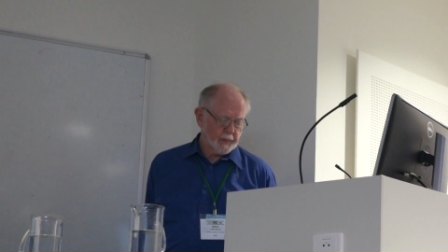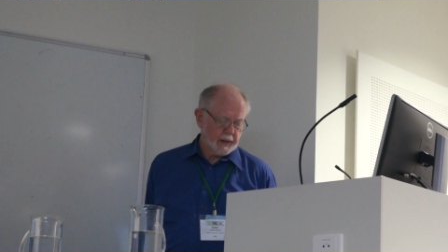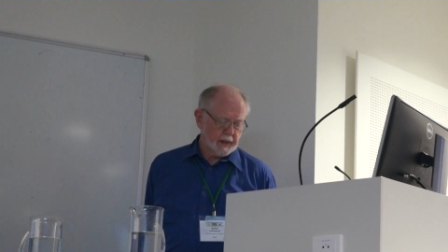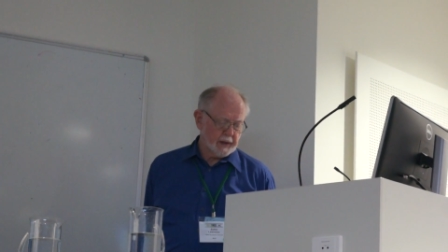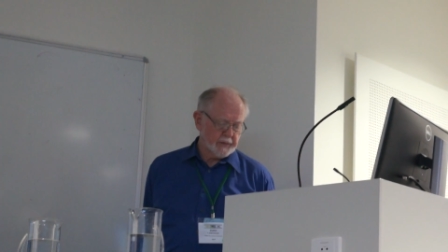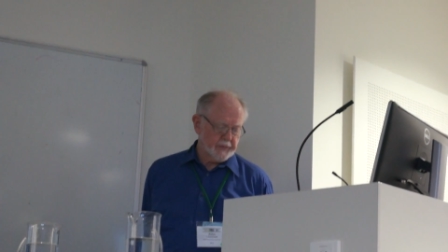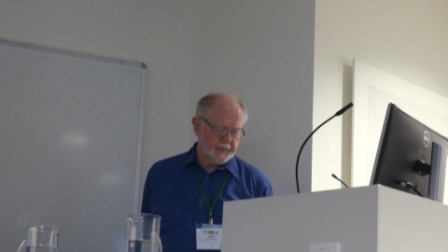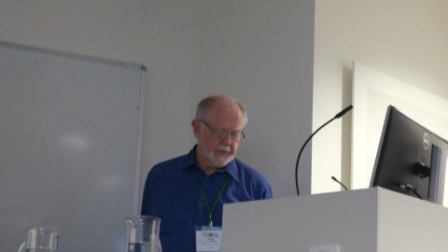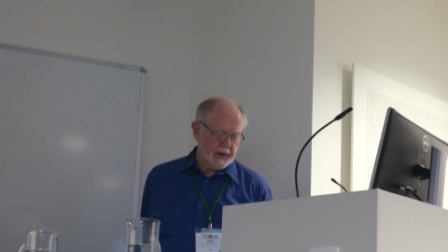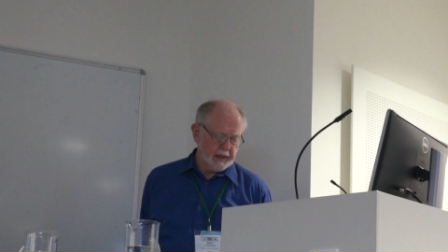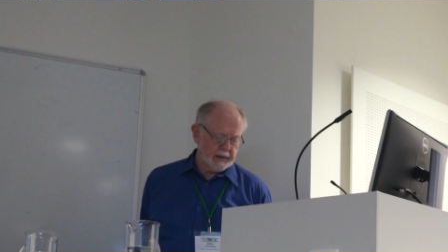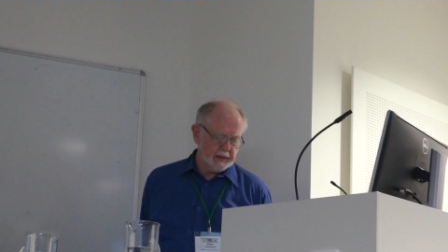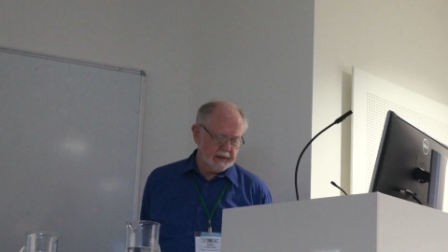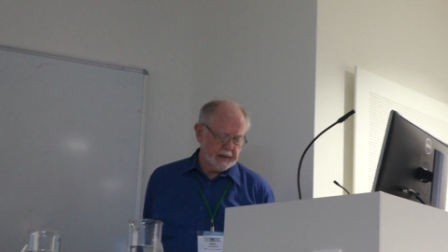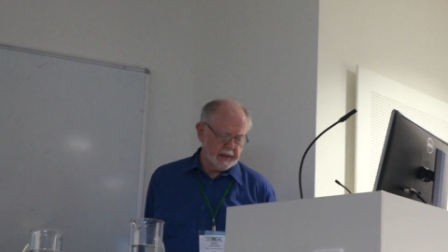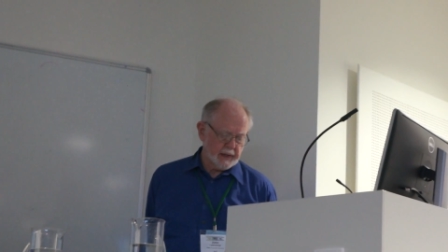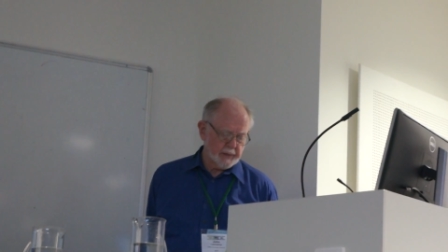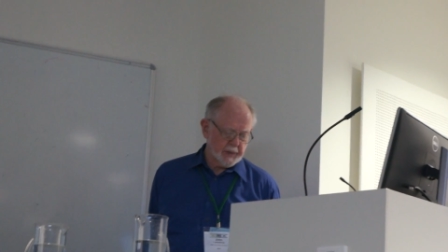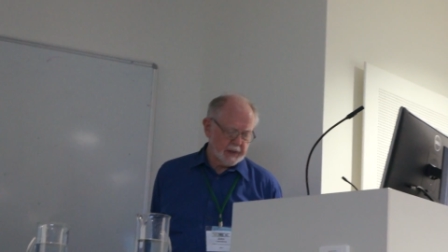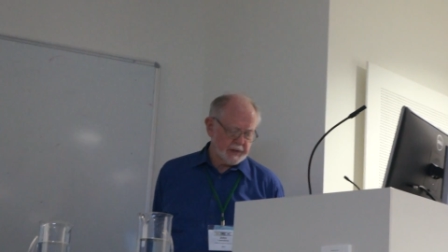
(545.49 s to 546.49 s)
And
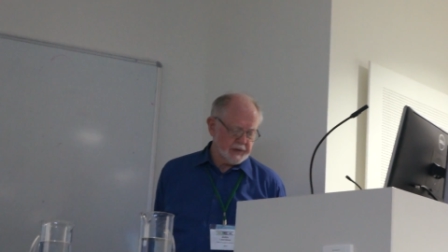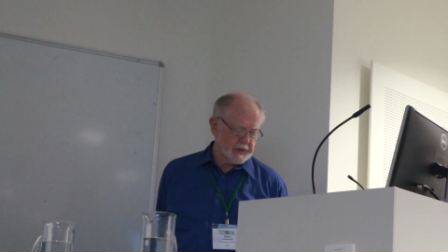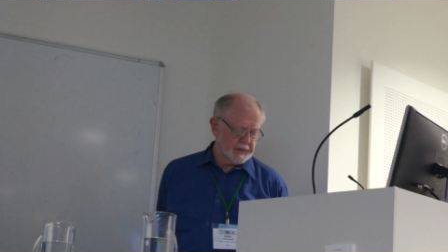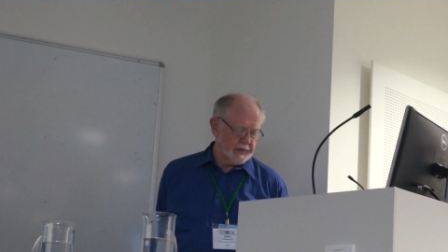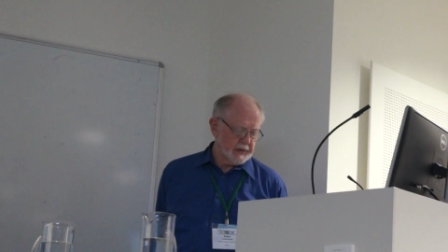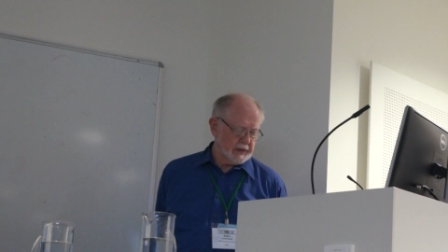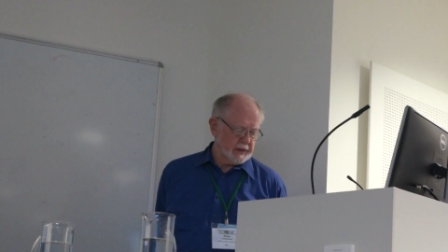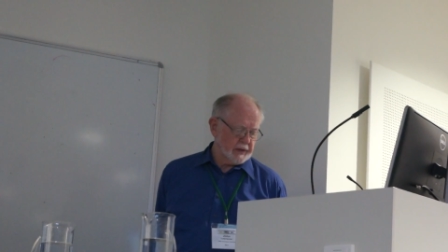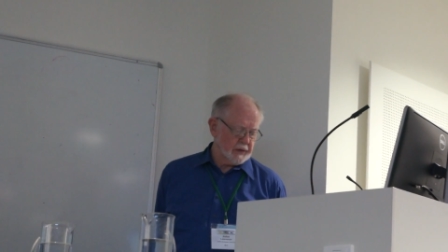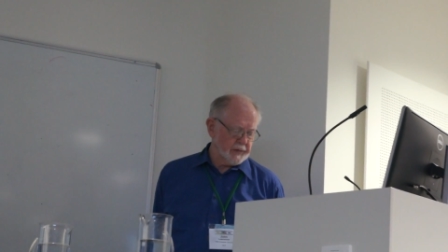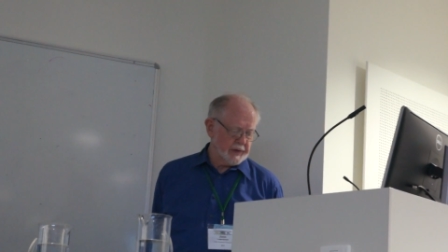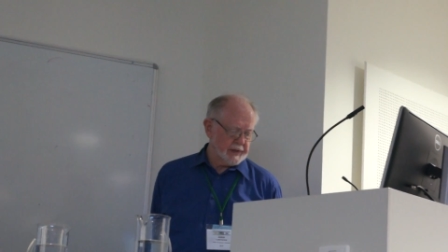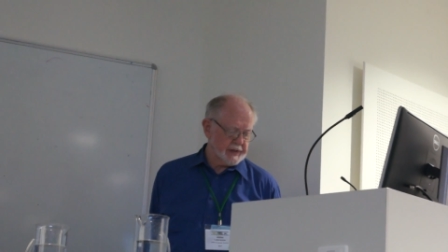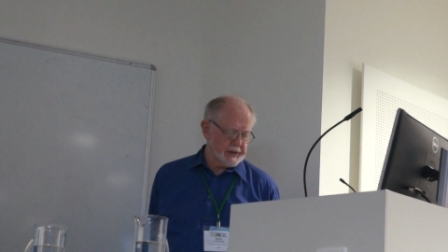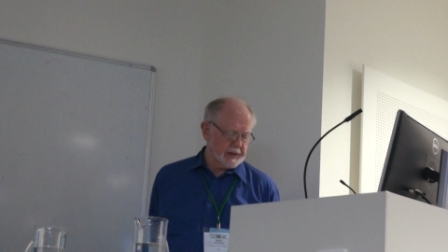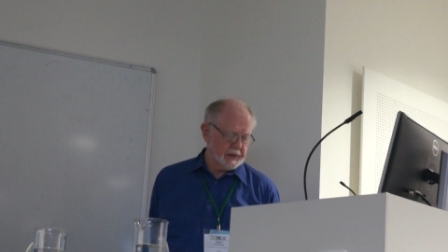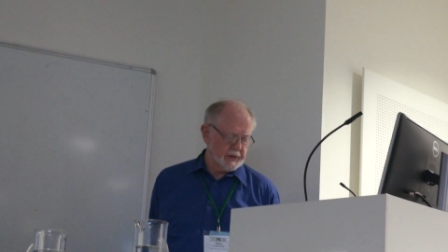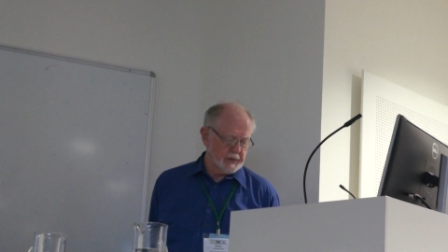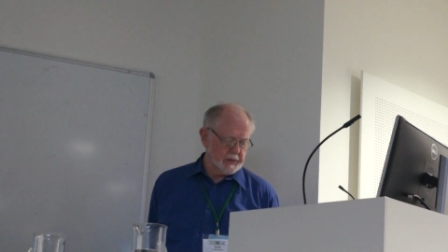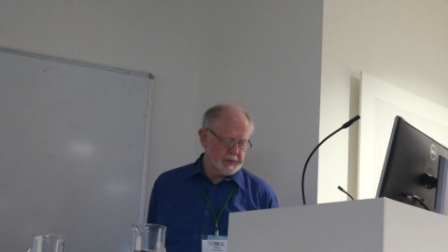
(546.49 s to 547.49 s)
finally, I mentioned the
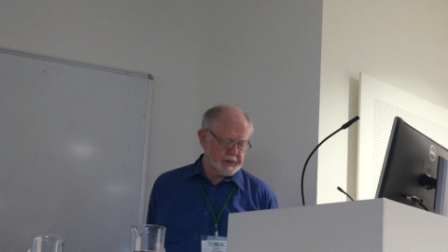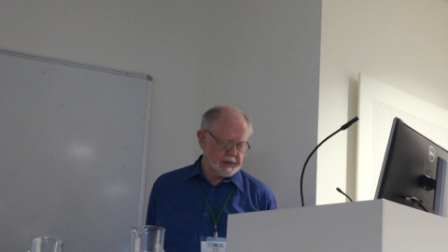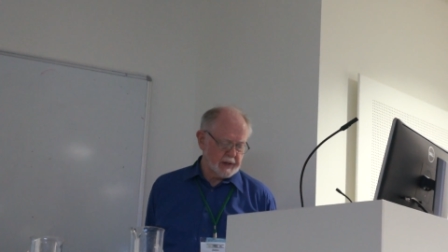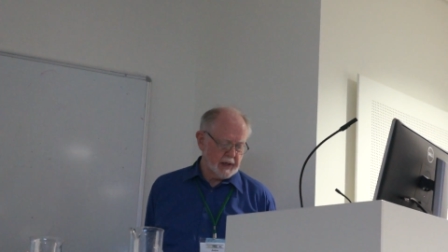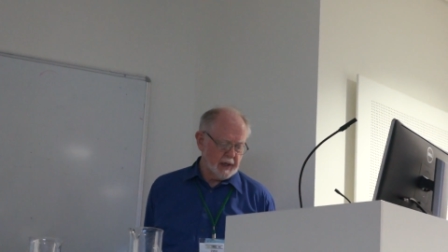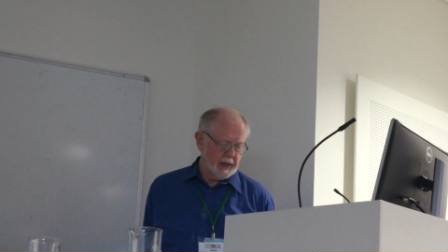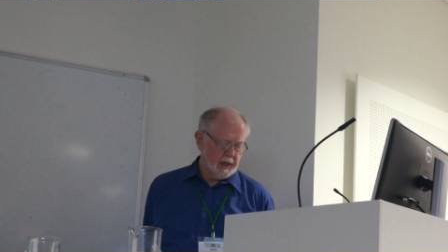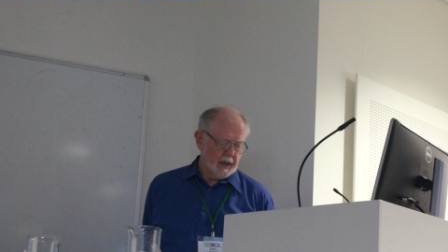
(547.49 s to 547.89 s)
increasing use